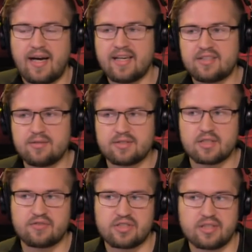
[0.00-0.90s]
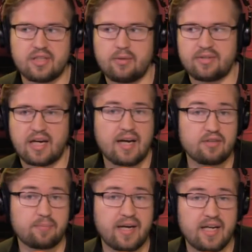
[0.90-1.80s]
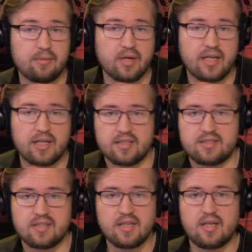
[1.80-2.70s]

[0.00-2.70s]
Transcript: I get to use this facility without having to pay any money because